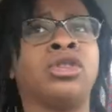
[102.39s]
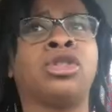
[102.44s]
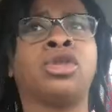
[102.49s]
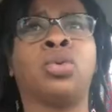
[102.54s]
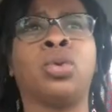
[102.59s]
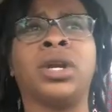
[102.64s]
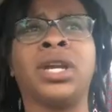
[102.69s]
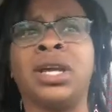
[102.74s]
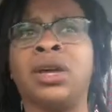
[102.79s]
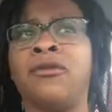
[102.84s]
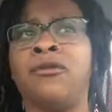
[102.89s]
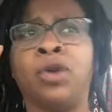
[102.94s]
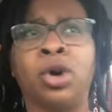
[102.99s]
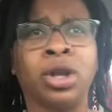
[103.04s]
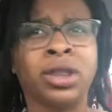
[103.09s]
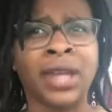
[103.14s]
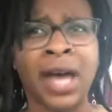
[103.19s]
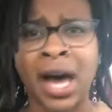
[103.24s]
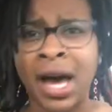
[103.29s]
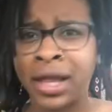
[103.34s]

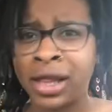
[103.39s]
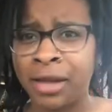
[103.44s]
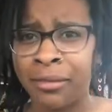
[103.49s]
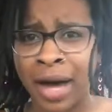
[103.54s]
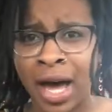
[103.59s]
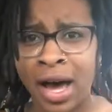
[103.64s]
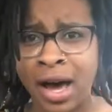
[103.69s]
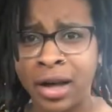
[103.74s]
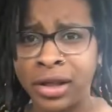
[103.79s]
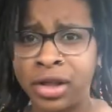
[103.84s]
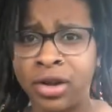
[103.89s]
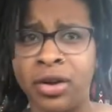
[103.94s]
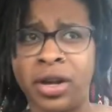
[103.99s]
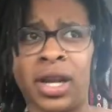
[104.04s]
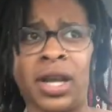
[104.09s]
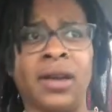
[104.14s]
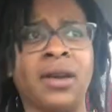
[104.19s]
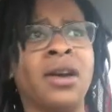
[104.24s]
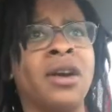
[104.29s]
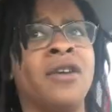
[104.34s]
24,000 miles on
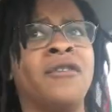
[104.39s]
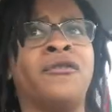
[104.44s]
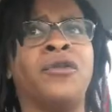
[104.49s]
it